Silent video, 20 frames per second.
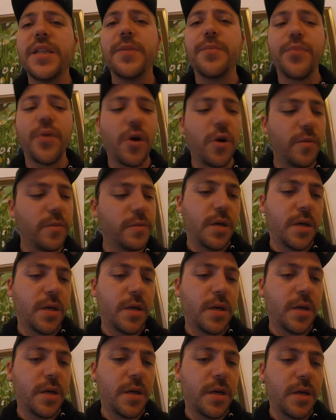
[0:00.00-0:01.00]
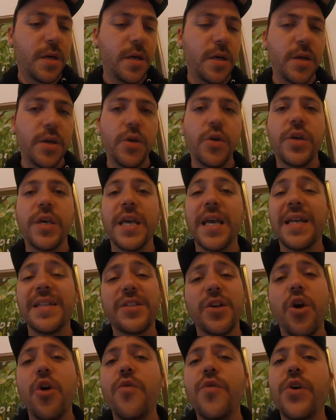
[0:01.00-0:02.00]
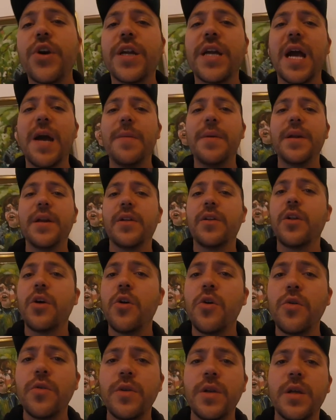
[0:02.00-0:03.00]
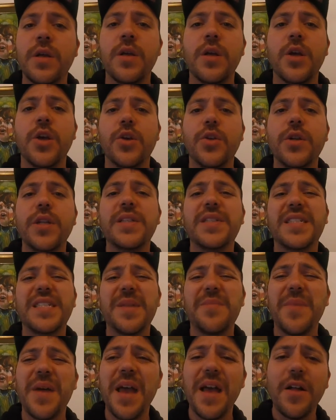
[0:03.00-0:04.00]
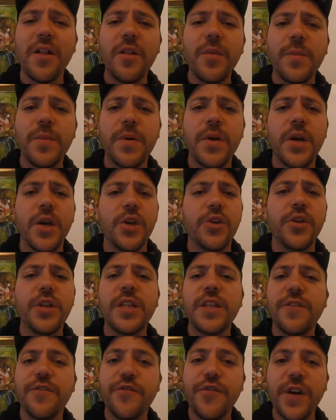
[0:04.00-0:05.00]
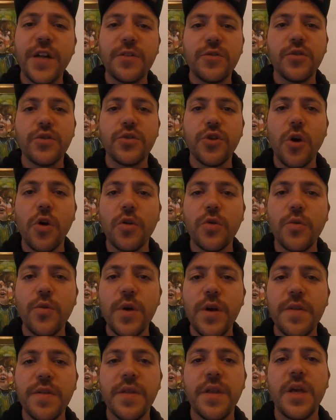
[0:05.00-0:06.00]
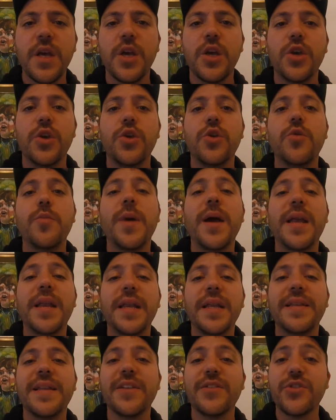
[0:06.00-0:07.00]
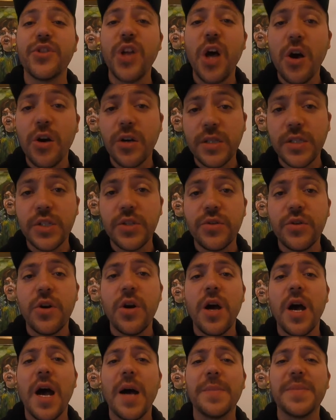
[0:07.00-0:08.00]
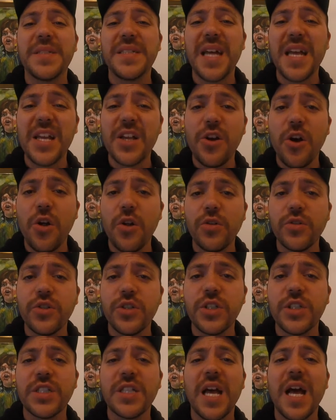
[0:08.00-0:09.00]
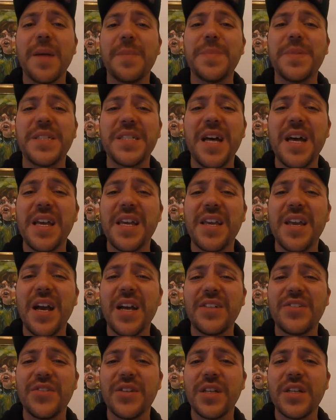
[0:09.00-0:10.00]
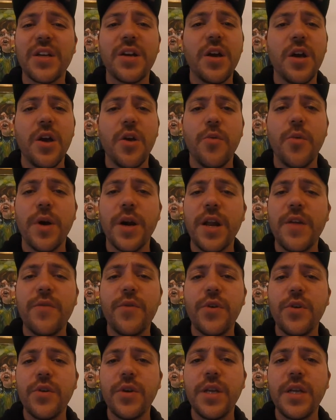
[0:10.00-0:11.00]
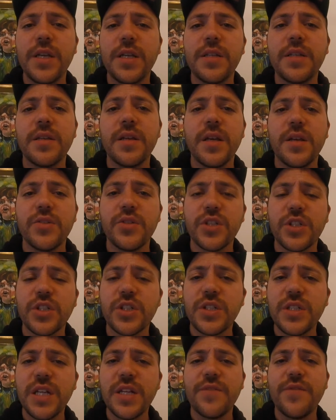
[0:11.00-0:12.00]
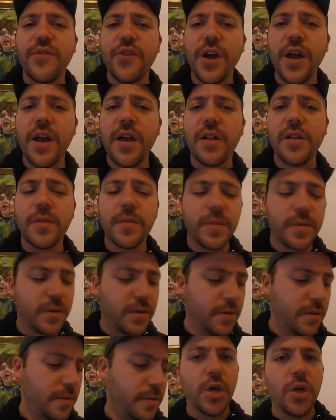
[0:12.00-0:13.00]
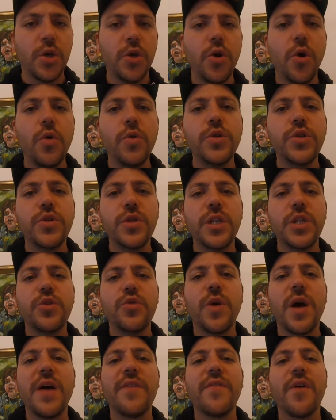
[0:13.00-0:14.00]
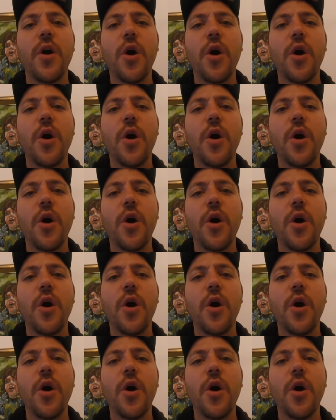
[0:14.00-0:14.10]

the problem. You can't overcome it alone. You need some help. You need a friend to talk with. You might need a doctor, a psychologist, a psychiatric, whatever you need, just seek for help. You also need to have